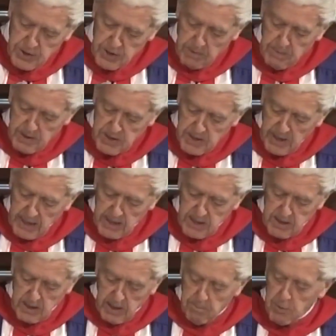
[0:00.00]
and mistakes
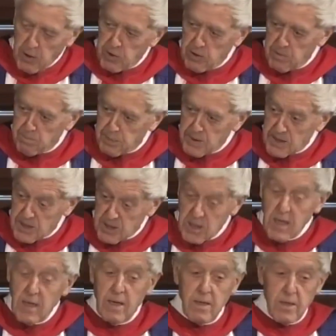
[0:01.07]
and the broken pieces,
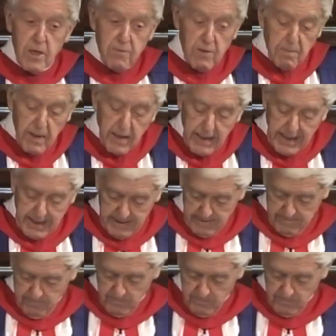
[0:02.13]
leave them behind.